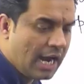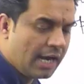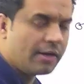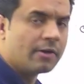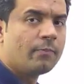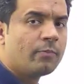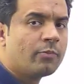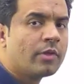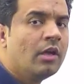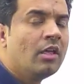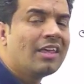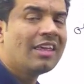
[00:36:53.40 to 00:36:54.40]
And
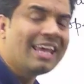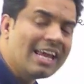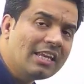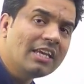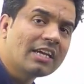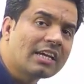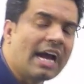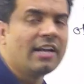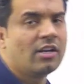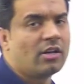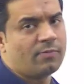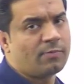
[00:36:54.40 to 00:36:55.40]
any
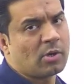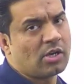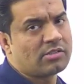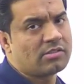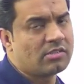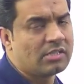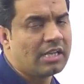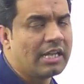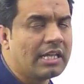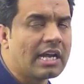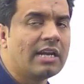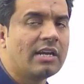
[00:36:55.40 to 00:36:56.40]
kind of processing,
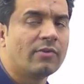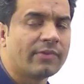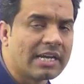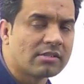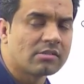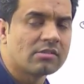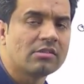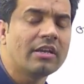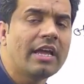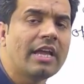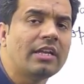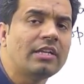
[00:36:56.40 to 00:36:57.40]
any kind of accessing,
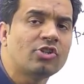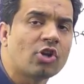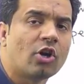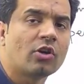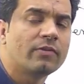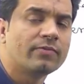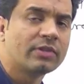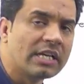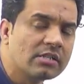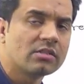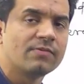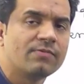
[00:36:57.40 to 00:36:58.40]
any sort of
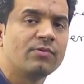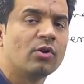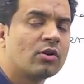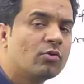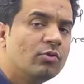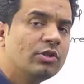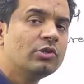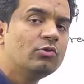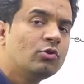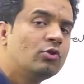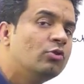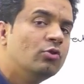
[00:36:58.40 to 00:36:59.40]
things if you are going to
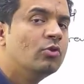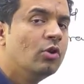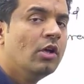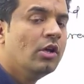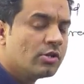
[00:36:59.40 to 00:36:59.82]
do,